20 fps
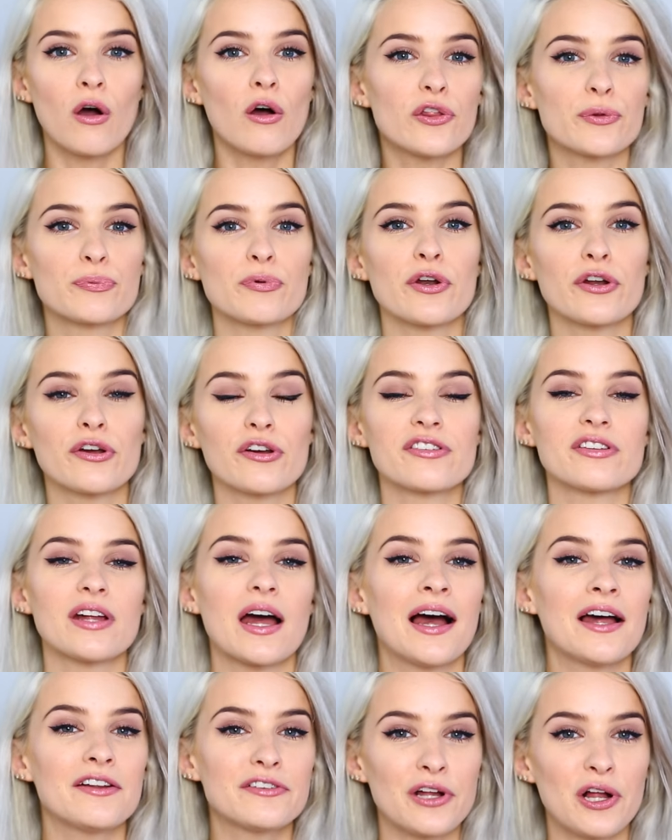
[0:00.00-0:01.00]
All the products,
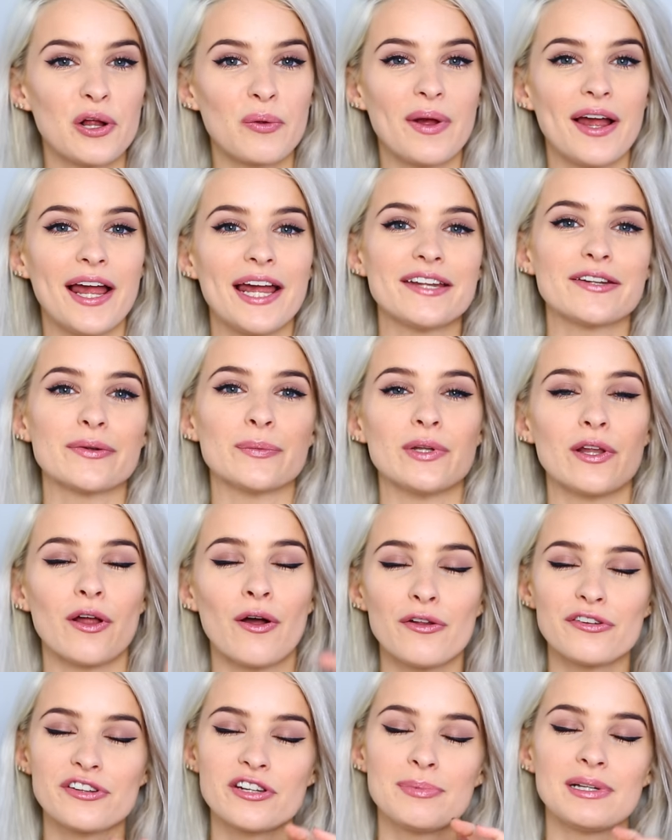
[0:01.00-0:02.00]
as always, will
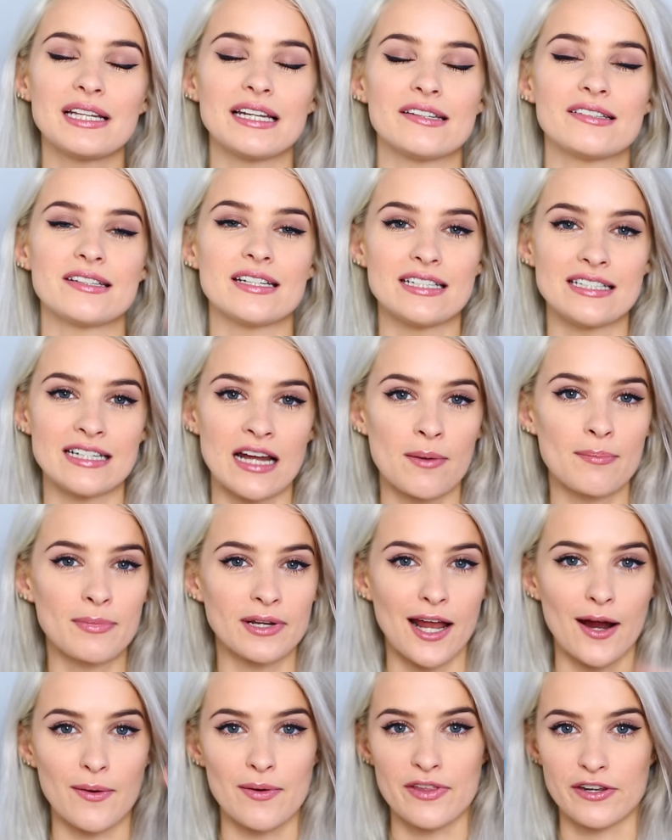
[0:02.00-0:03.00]
also be listed down
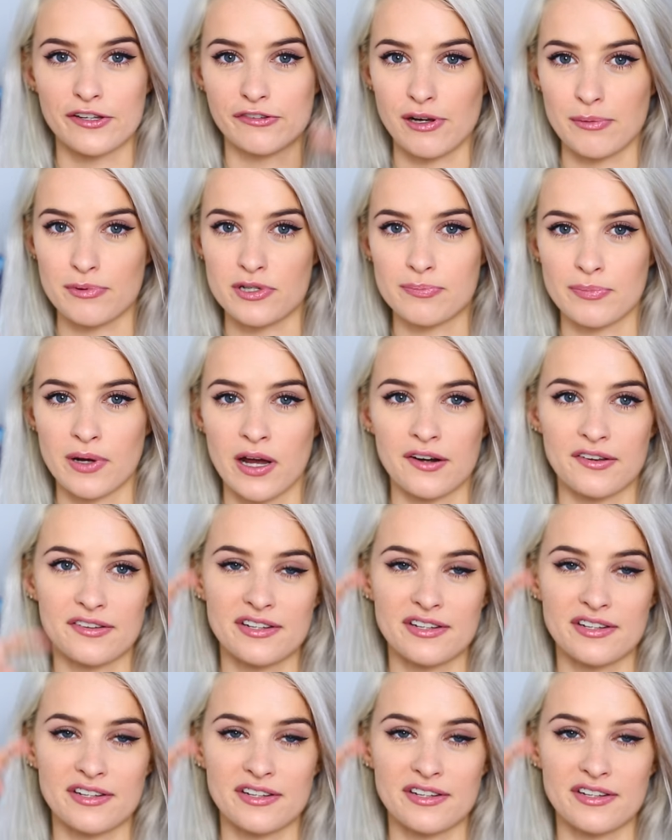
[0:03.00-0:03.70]
below in the description bar.